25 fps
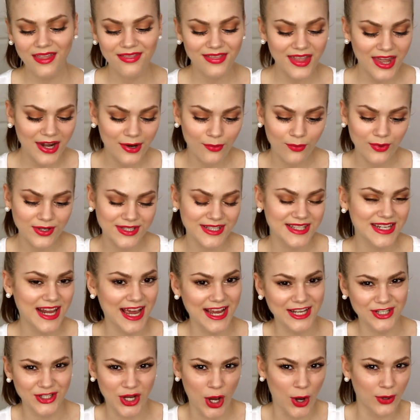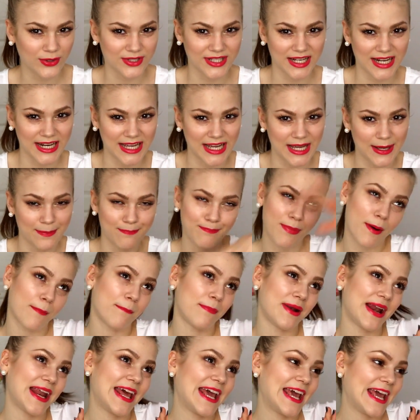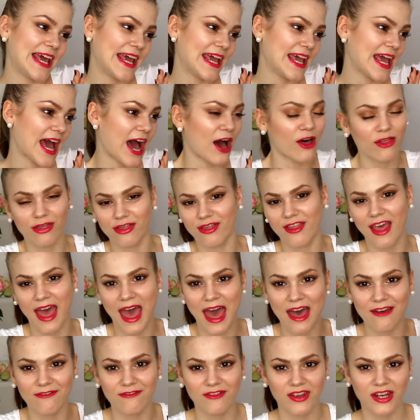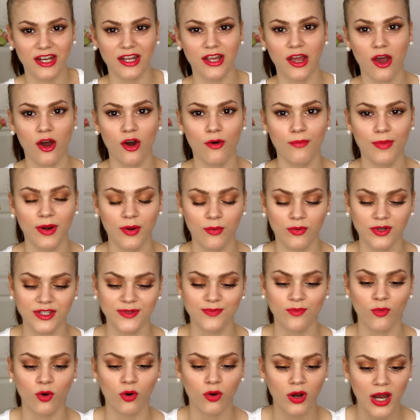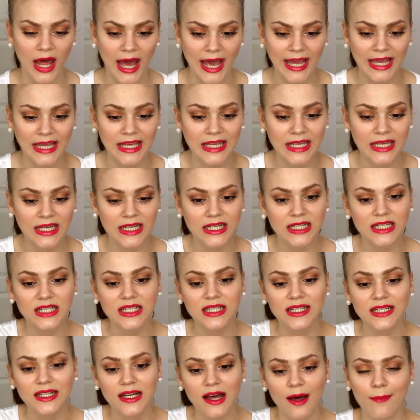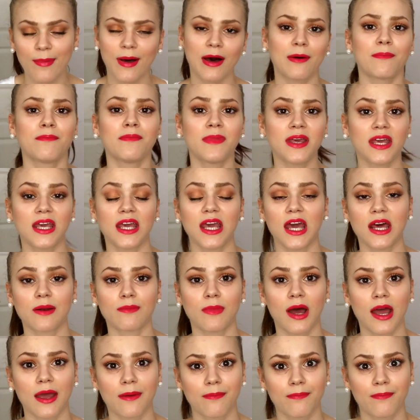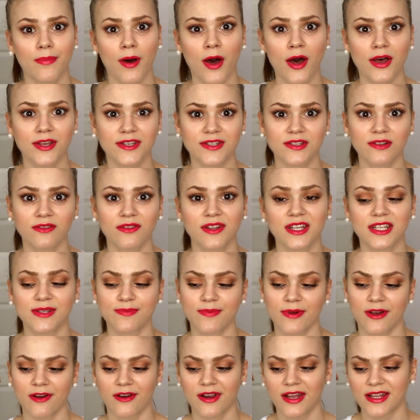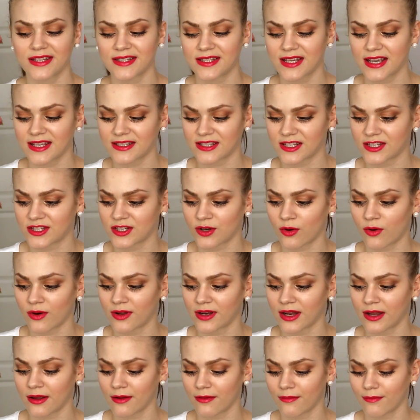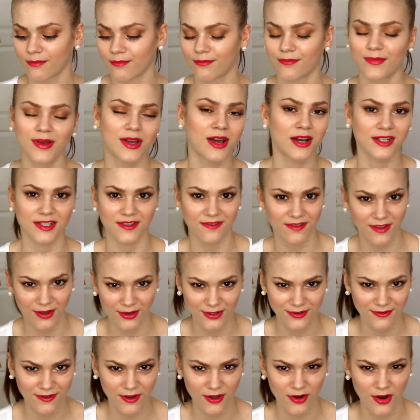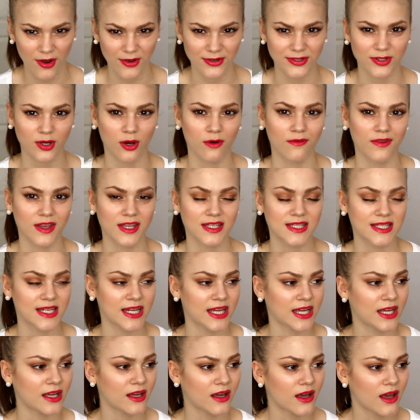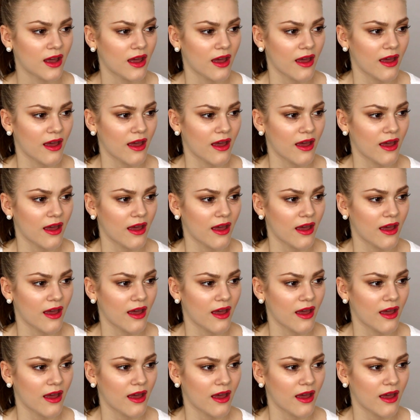that it wasn't a totally bubbly up there video, but it was more like about me and my personal experiences and so on because of those photos, obviously.